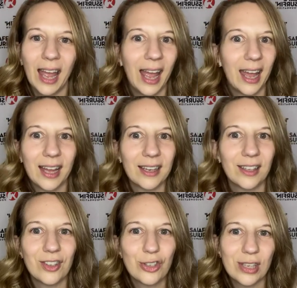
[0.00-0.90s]

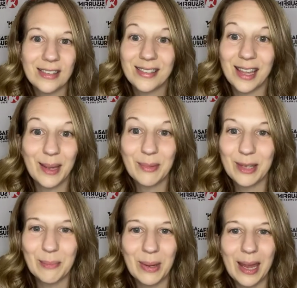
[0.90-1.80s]
and she seemed
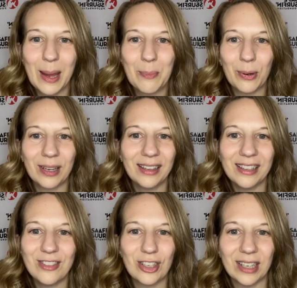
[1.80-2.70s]
to be pretty
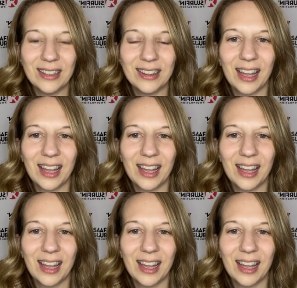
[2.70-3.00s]
legit,